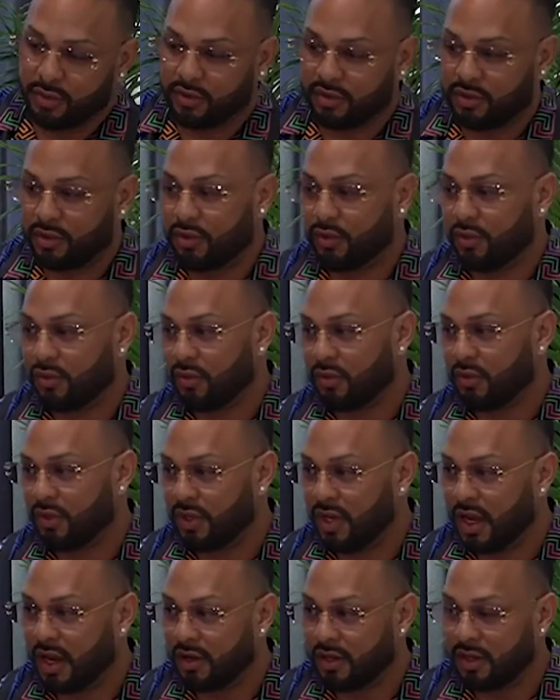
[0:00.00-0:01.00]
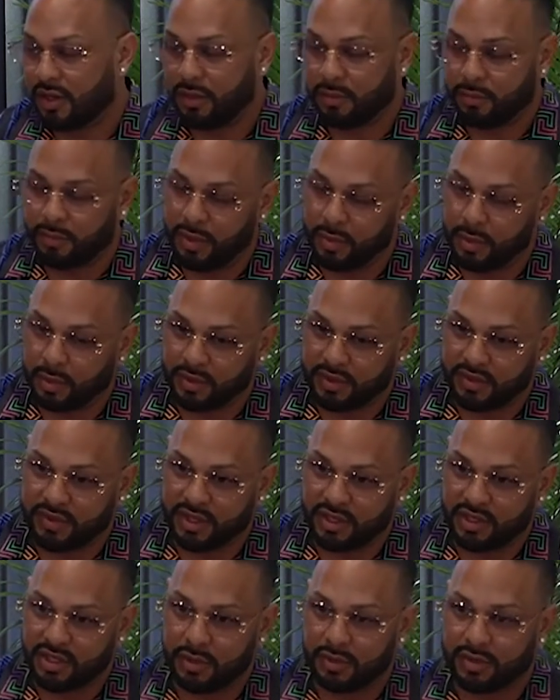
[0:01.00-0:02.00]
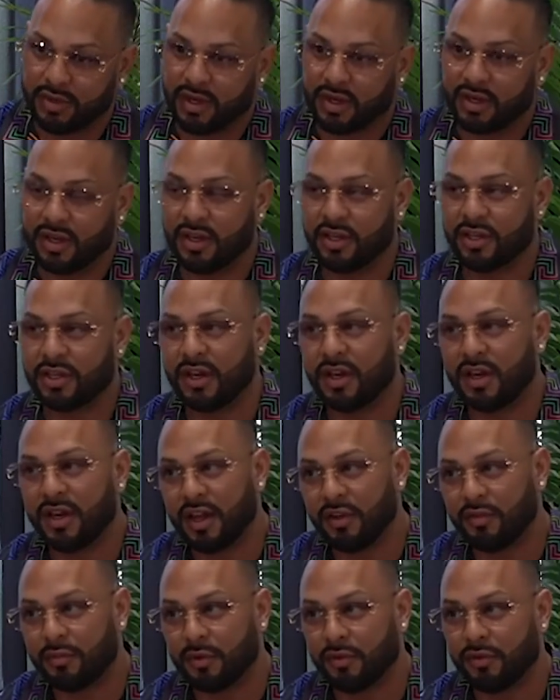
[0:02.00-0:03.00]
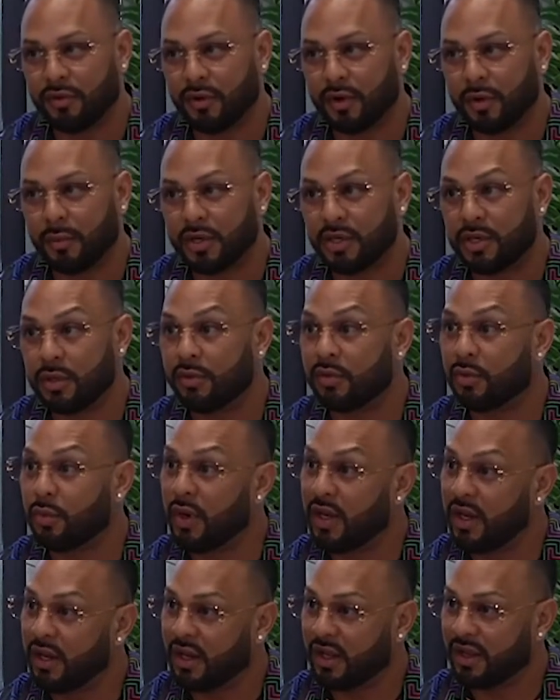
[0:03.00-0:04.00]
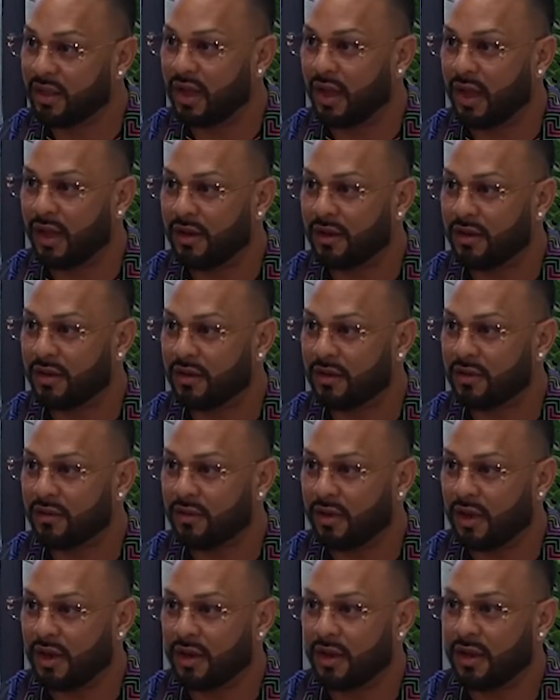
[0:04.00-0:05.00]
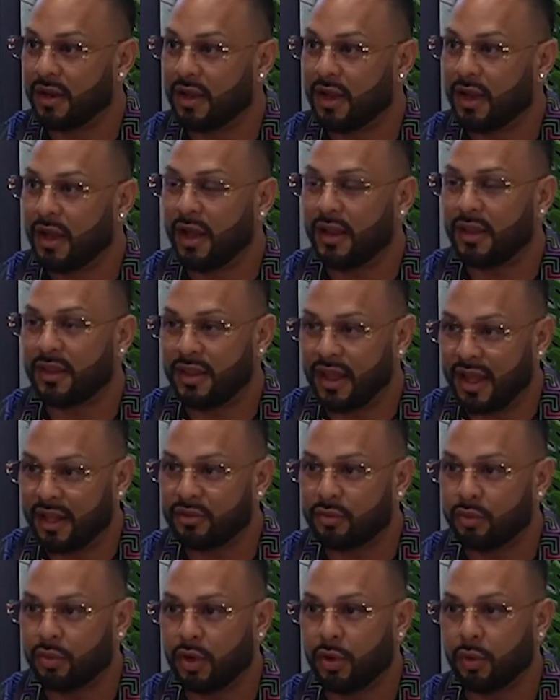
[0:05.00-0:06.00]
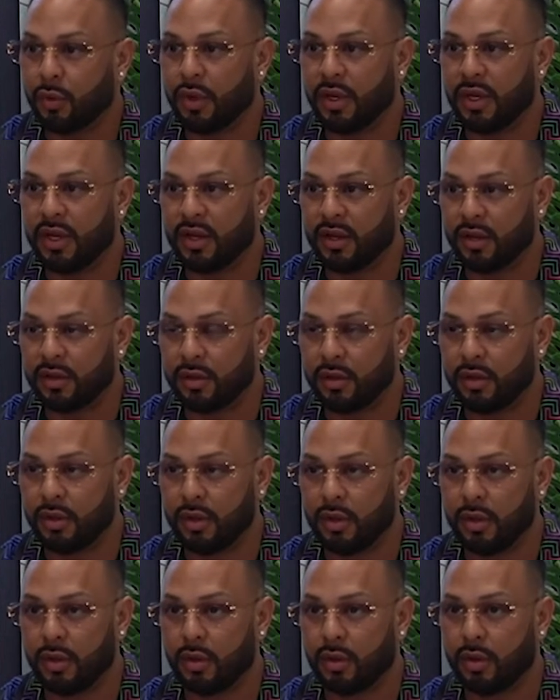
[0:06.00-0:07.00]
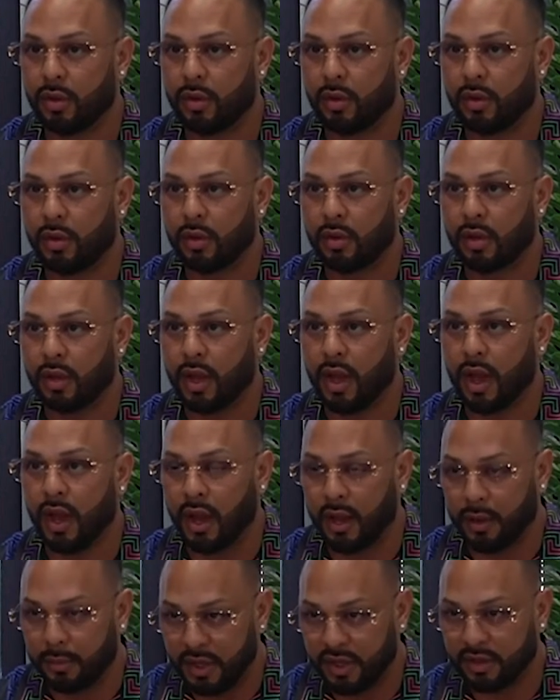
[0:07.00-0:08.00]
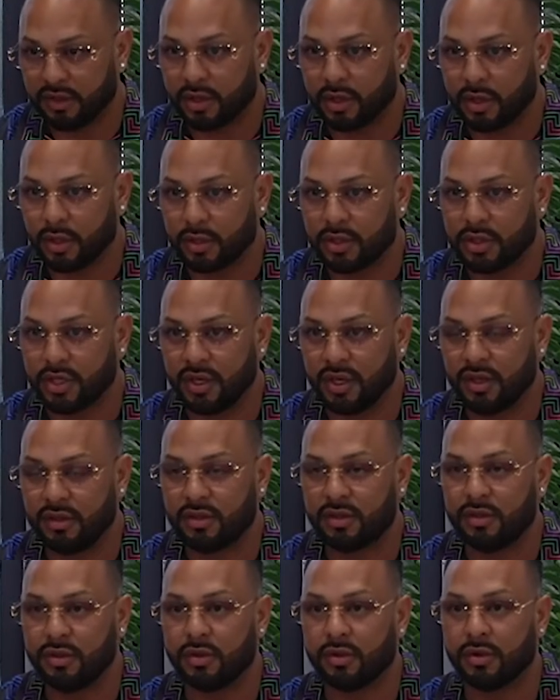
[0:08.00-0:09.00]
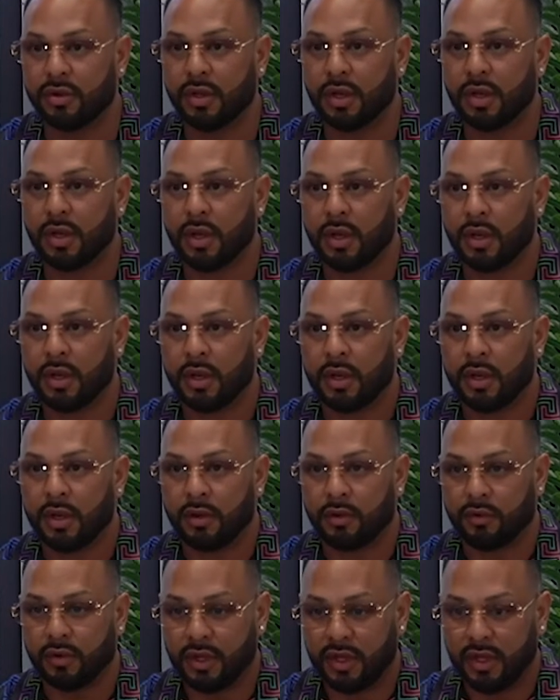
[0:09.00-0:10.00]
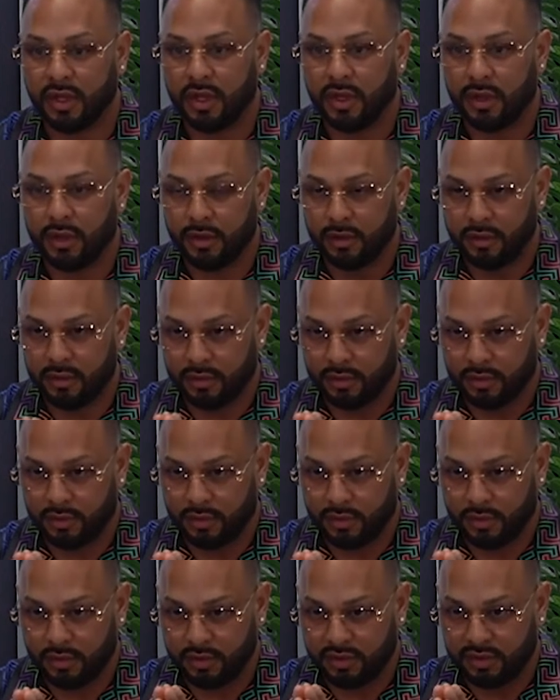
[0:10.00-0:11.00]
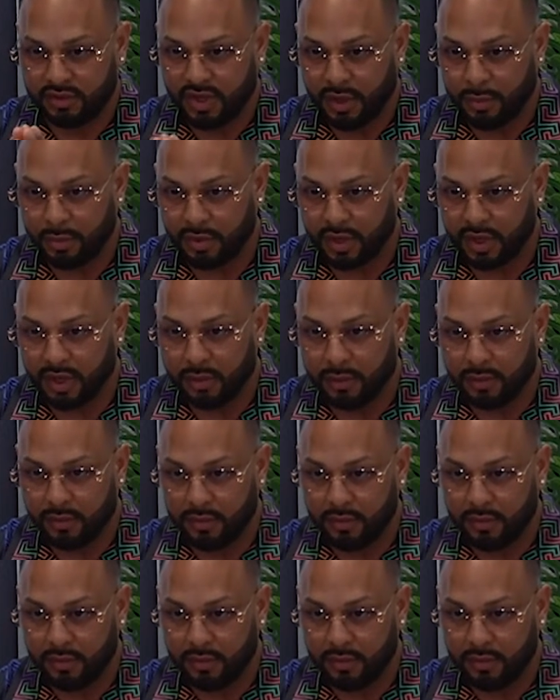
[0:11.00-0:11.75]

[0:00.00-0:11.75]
was too not people would say she was not conditioned enough before, but she was winning like that, right? And that's where we needed me as a coach need to really separate